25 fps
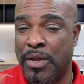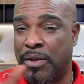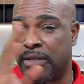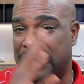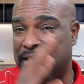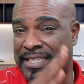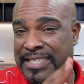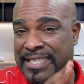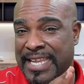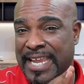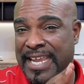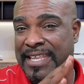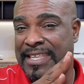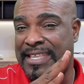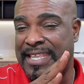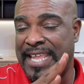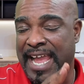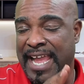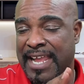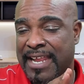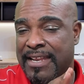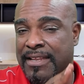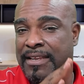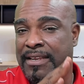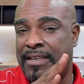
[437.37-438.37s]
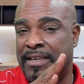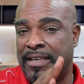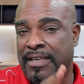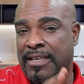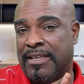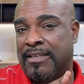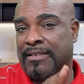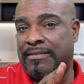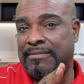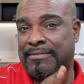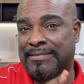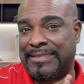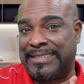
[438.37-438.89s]
take that
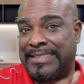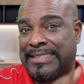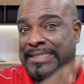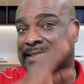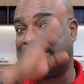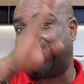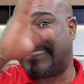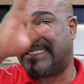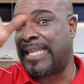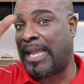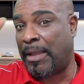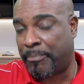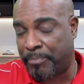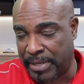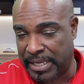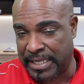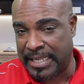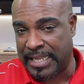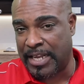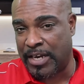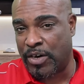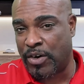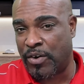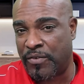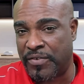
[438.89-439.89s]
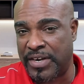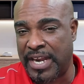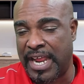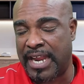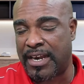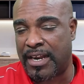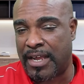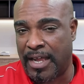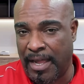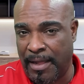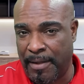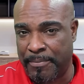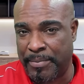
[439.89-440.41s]
step and get over that
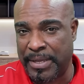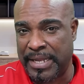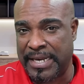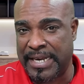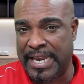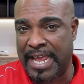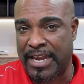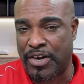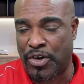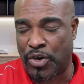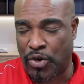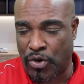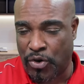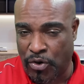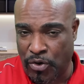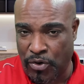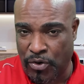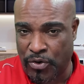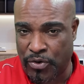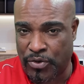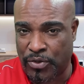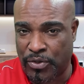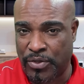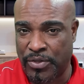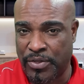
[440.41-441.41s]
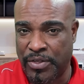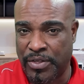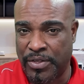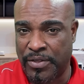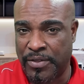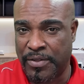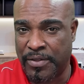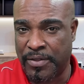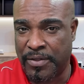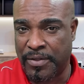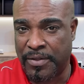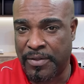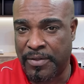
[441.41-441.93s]
hump and that hurdle
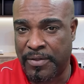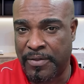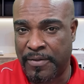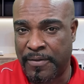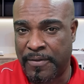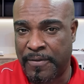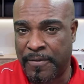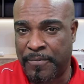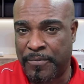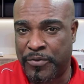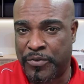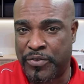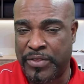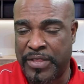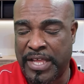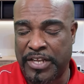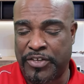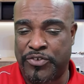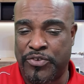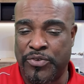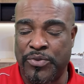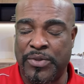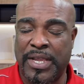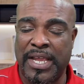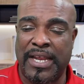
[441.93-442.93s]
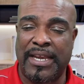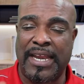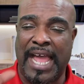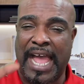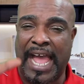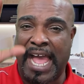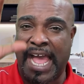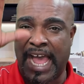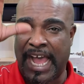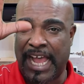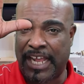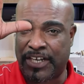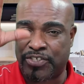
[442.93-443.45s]
so that you can
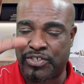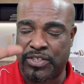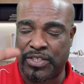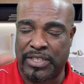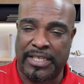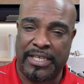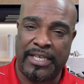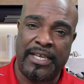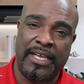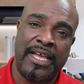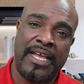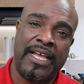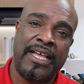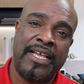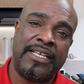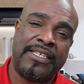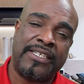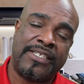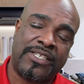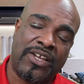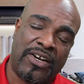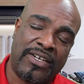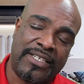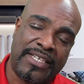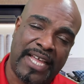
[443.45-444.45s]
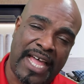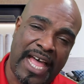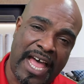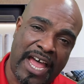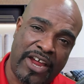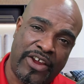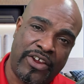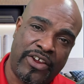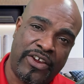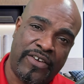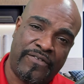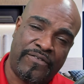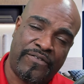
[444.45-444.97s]
actually start to hire
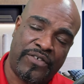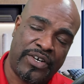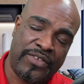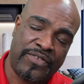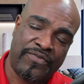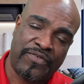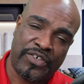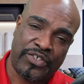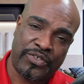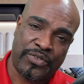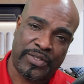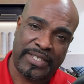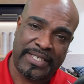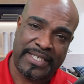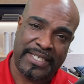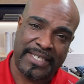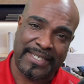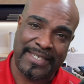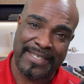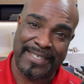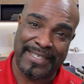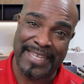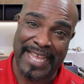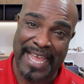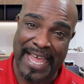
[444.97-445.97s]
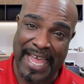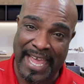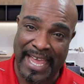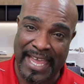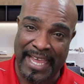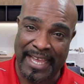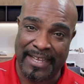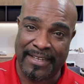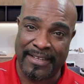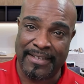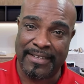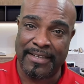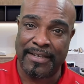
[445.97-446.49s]
your first virtual assistant
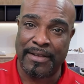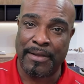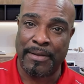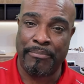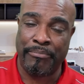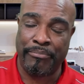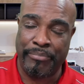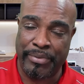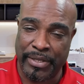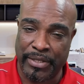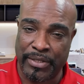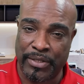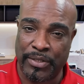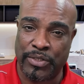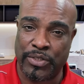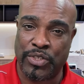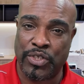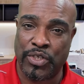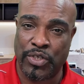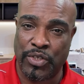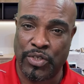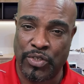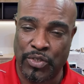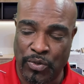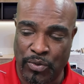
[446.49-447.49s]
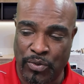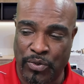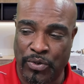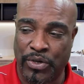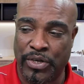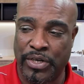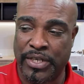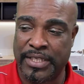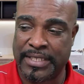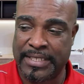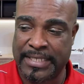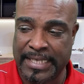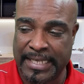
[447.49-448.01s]
and build your
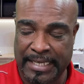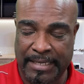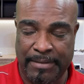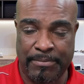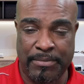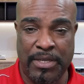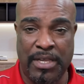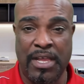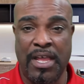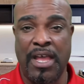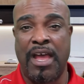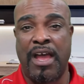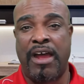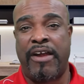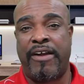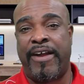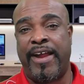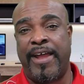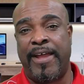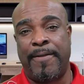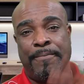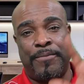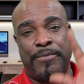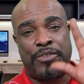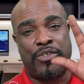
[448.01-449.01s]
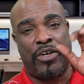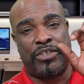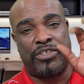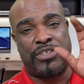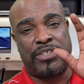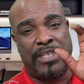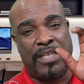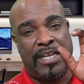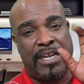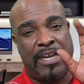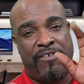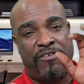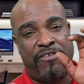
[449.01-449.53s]
team. All right. Talk to you
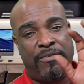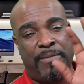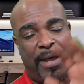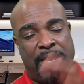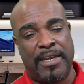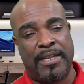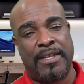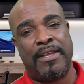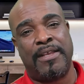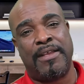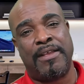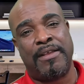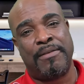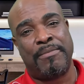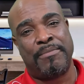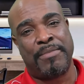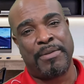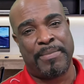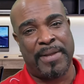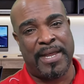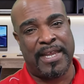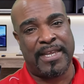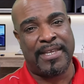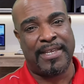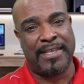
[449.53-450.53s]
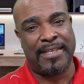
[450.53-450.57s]
later, everybody. Bye.